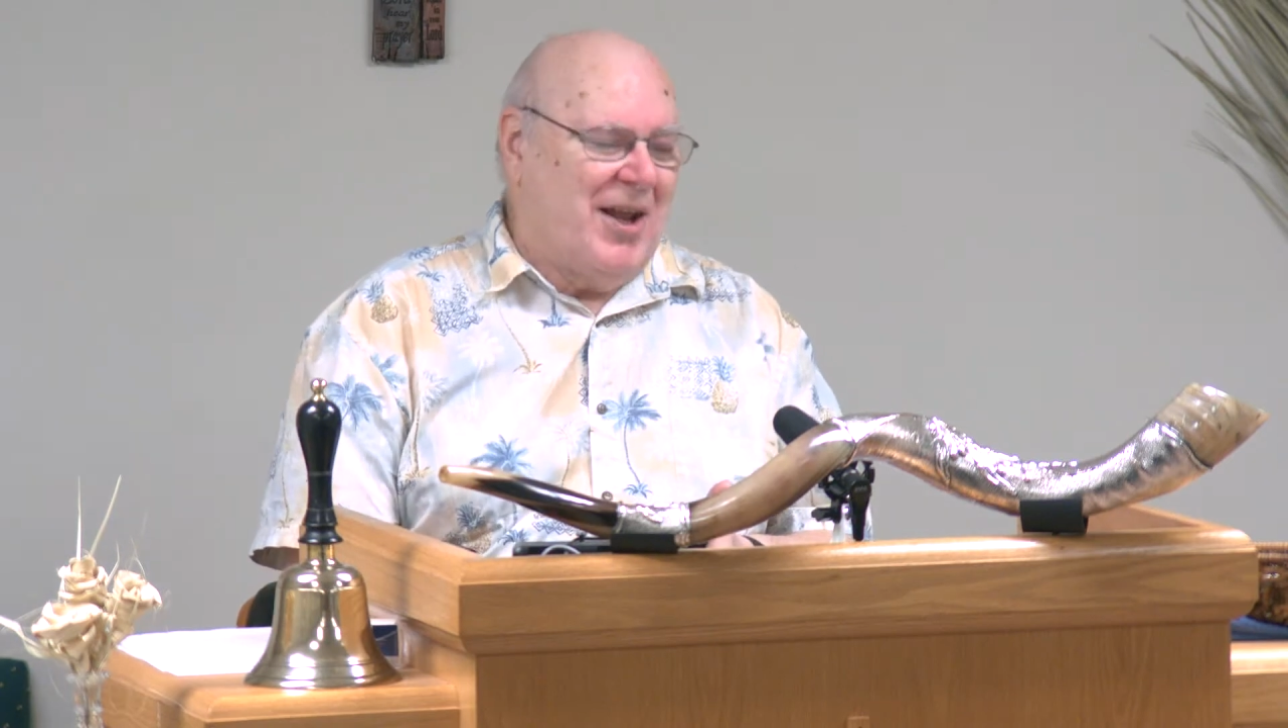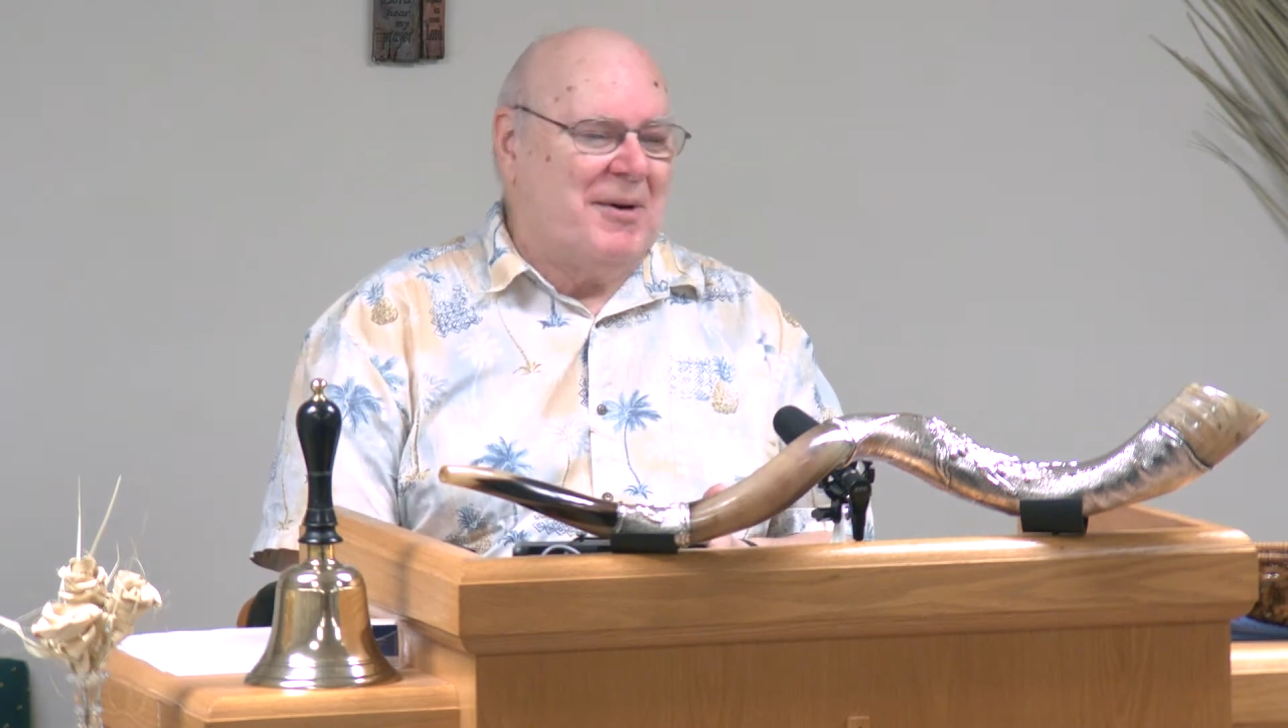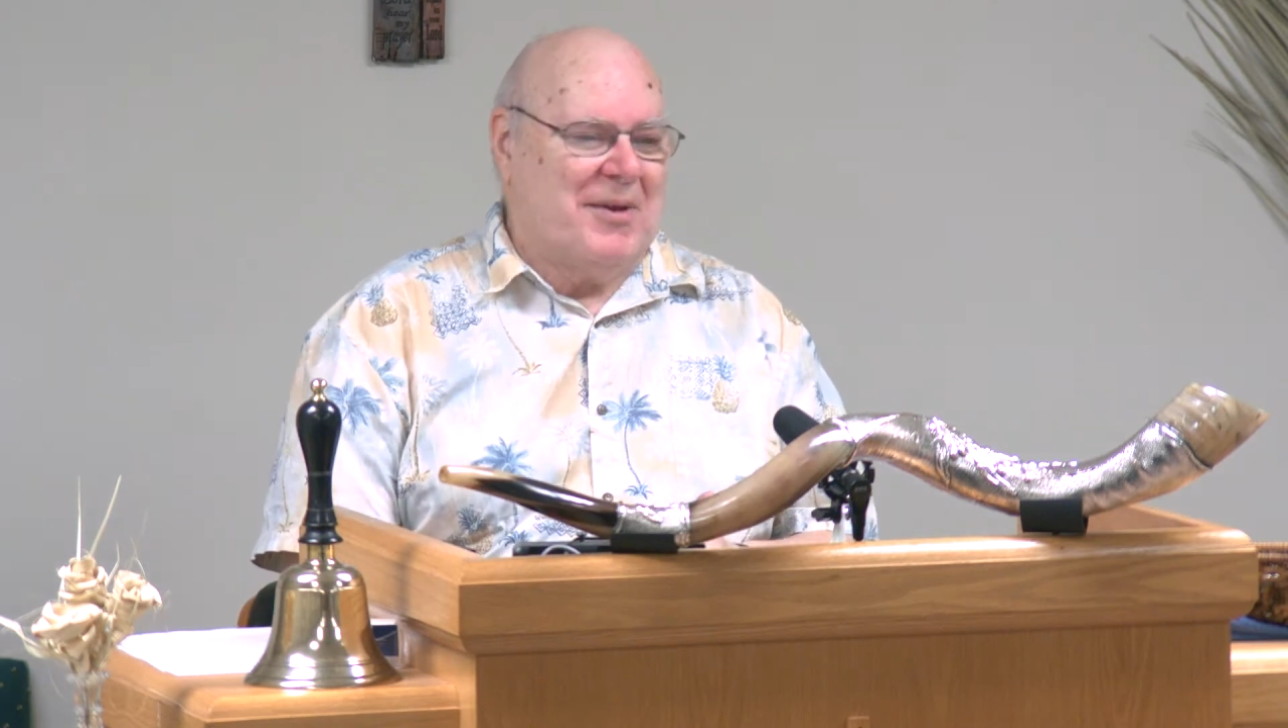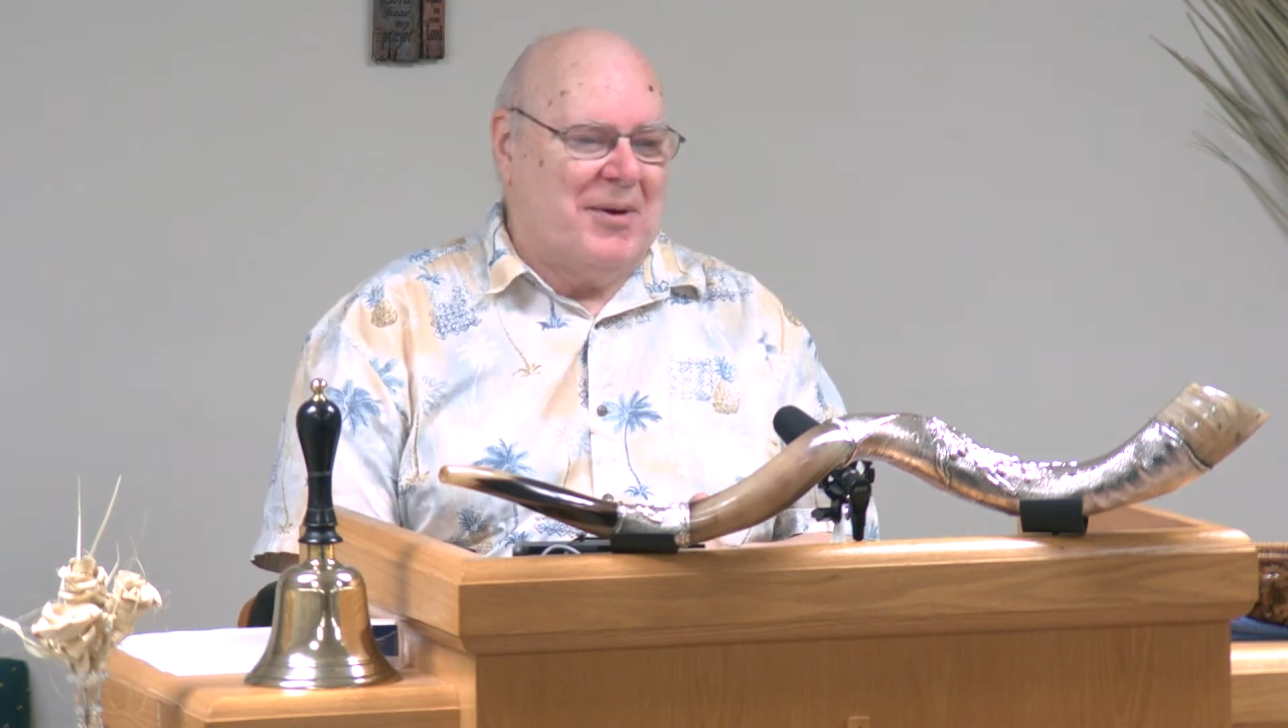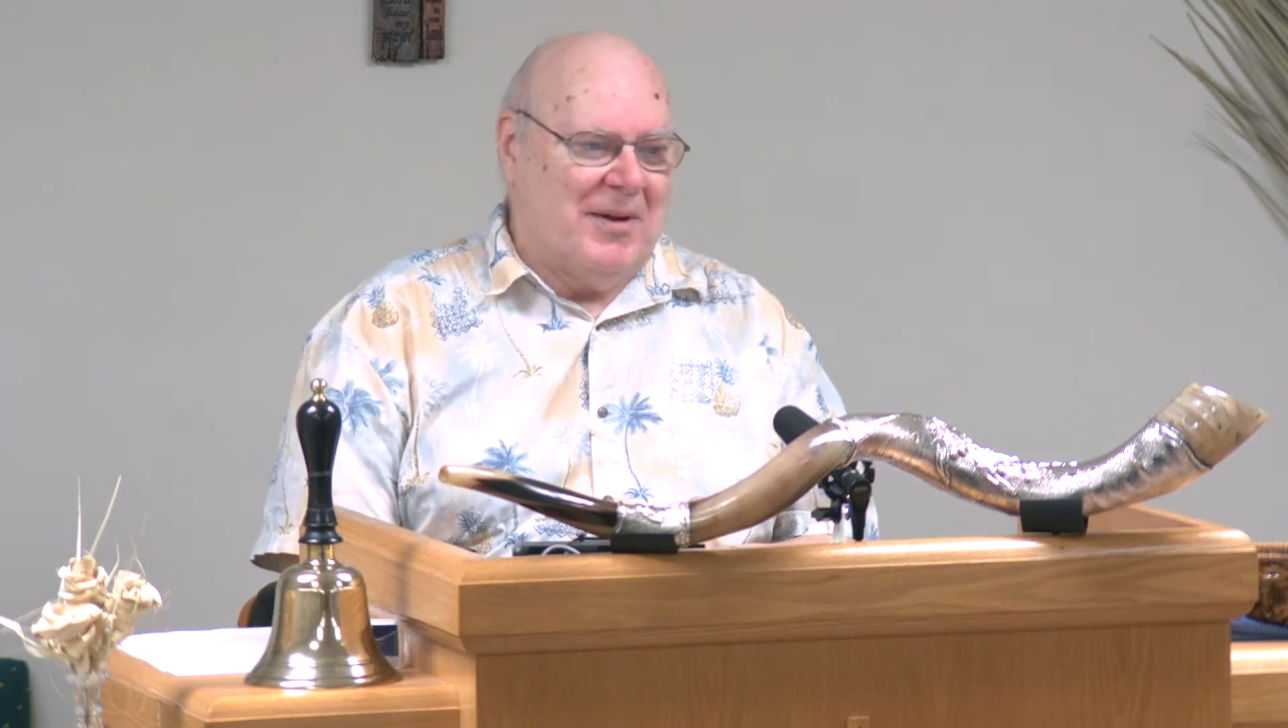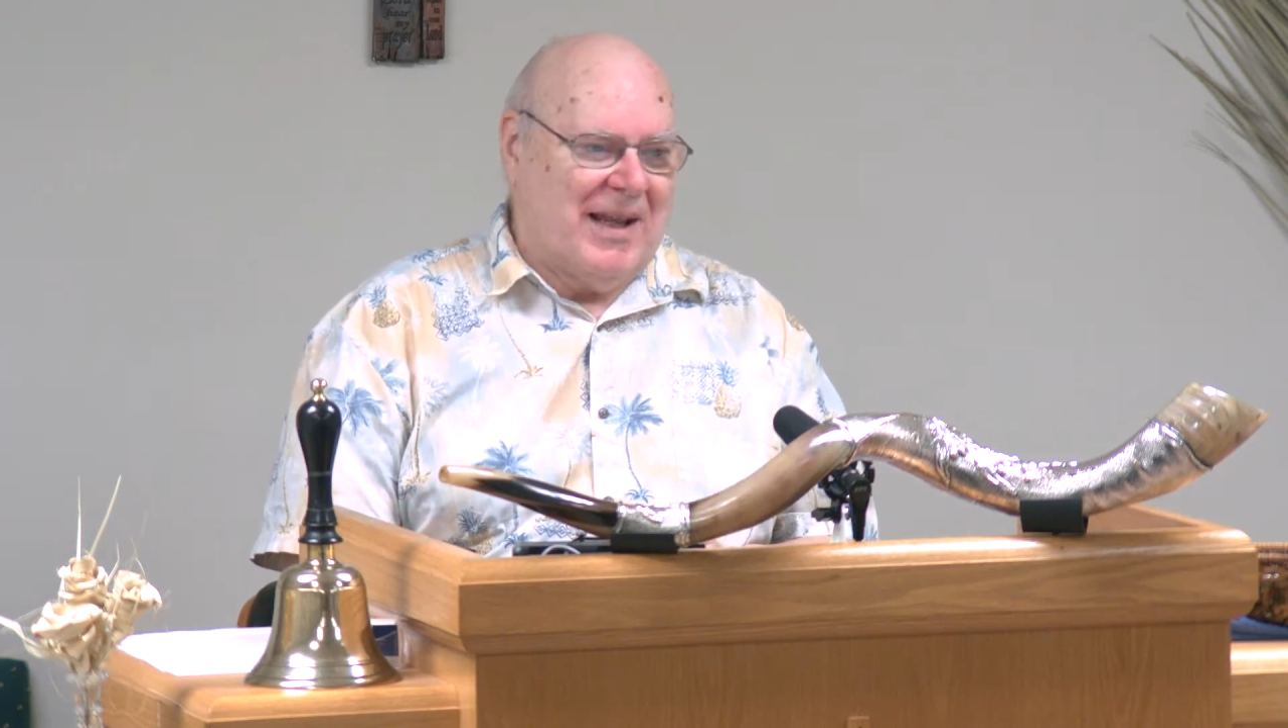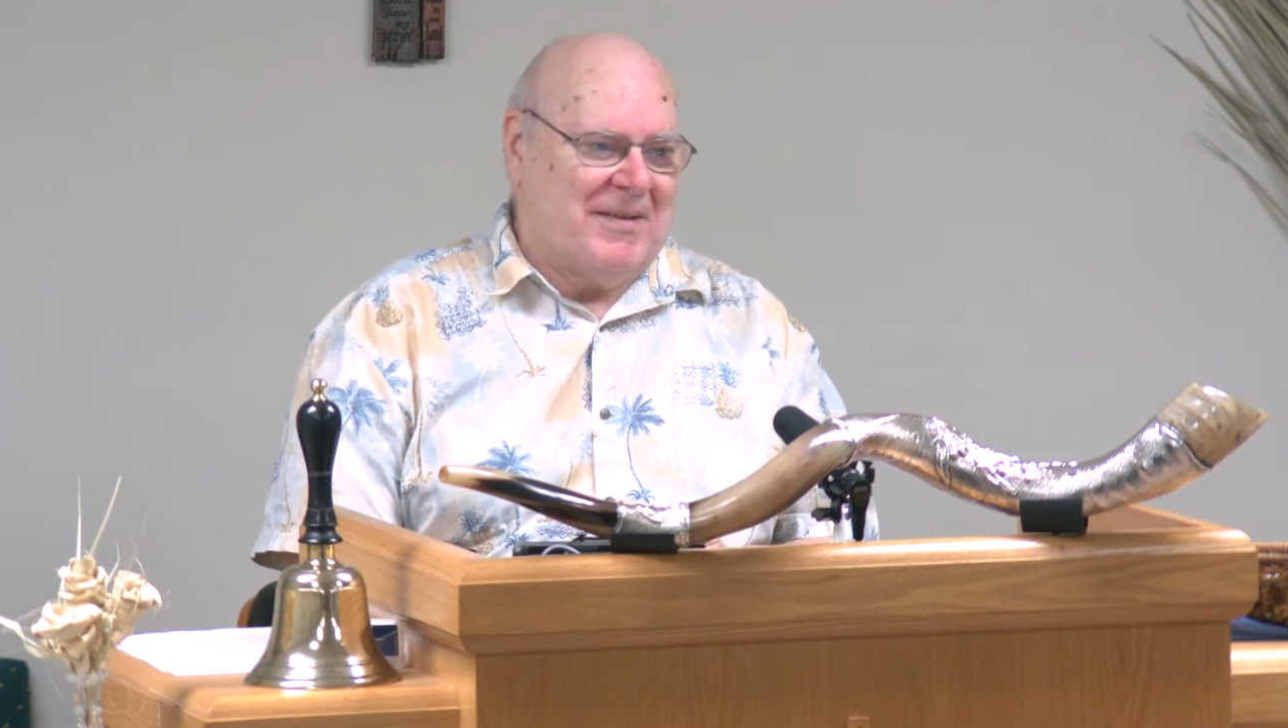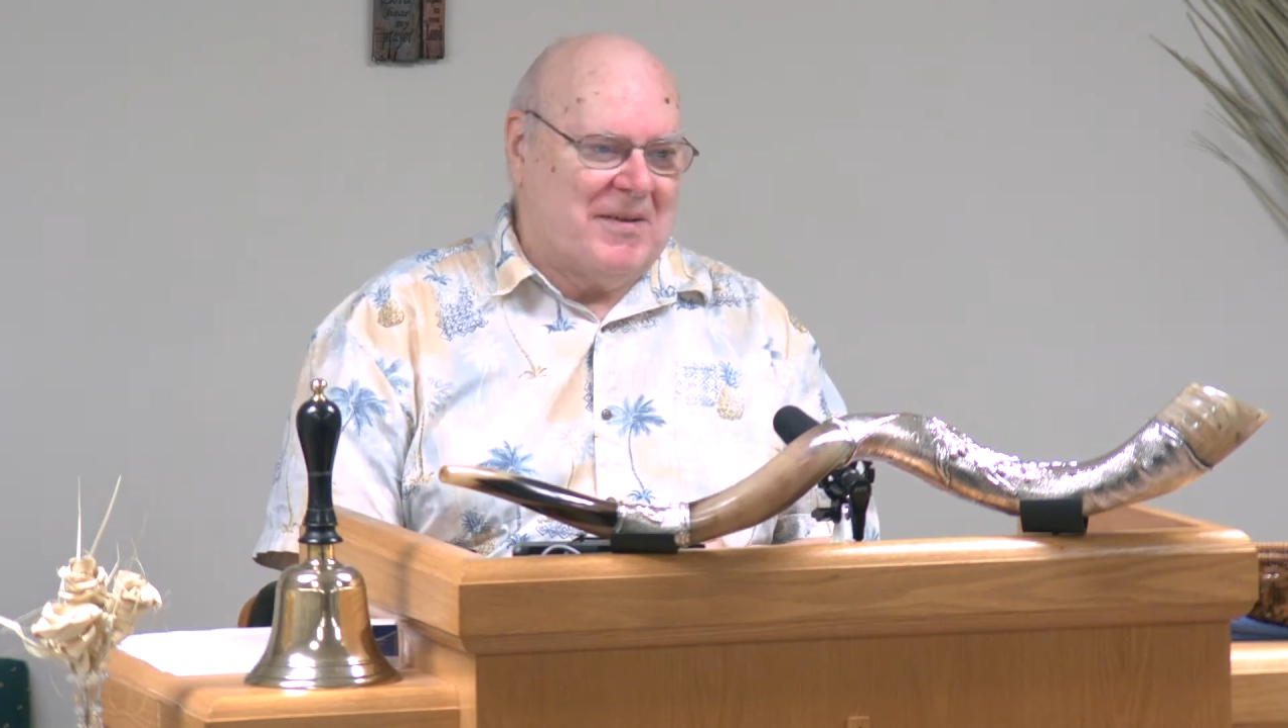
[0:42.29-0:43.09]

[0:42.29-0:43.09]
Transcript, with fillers: Along with a whole lot